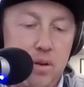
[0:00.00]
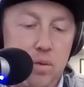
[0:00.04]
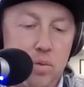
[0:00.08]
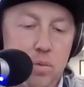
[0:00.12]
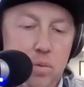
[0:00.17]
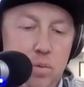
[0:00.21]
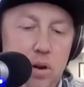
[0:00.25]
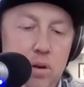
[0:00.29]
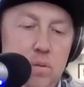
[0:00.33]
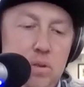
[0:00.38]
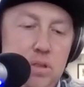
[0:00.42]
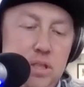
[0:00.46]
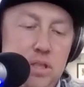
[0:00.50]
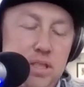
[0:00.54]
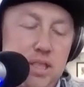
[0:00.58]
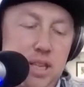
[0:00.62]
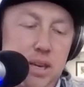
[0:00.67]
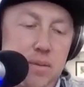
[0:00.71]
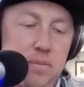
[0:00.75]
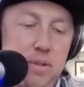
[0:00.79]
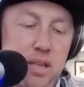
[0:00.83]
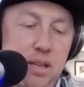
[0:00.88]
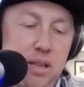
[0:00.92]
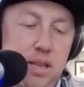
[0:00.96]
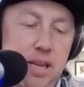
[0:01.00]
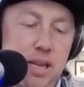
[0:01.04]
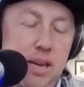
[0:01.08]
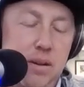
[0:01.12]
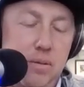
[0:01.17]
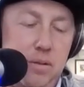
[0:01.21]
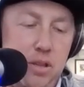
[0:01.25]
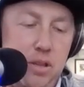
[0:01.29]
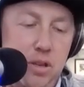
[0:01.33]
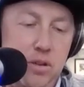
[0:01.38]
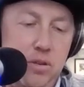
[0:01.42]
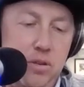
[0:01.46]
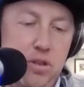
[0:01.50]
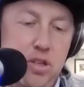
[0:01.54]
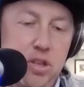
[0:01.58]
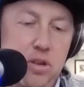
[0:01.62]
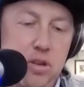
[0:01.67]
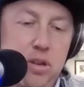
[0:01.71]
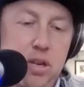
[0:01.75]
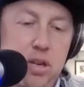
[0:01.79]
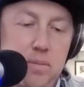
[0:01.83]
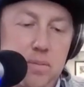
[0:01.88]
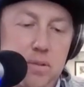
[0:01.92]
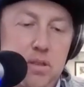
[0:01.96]
What was something that when you
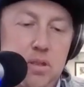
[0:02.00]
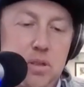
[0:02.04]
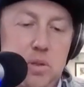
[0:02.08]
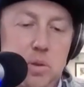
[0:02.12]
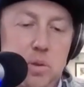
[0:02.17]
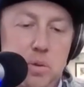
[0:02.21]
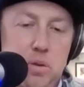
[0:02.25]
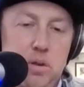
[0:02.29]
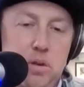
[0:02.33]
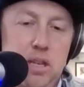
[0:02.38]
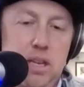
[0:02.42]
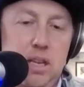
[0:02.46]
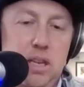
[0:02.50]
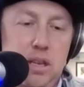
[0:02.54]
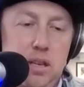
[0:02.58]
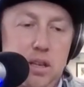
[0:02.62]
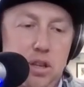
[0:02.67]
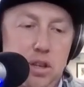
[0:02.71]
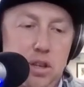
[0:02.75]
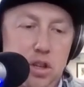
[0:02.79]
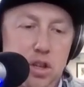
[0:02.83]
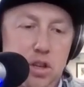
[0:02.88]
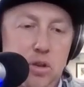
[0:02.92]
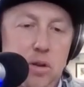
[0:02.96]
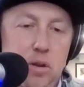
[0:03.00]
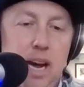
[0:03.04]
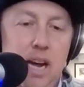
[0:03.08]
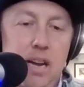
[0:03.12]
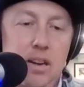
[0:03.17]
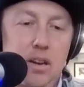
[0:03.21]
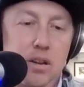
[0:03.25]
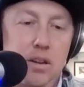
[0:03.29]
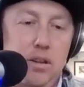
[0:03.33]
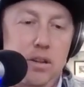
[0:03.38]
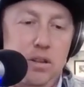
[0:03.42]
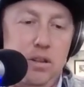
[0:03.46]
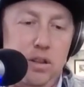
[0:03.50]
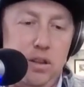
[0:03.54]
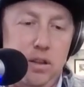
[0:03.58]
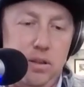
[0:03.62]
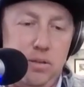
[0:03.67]
showed up to the tour, like you had to